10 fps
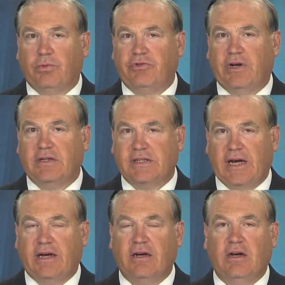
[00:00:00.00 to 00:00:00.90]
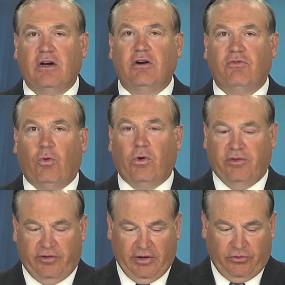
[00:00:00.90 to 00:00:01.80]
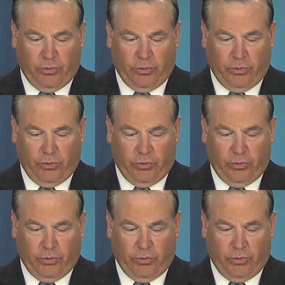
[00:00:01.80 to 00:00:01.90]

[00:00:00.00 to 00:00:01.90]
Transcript: which can take four to six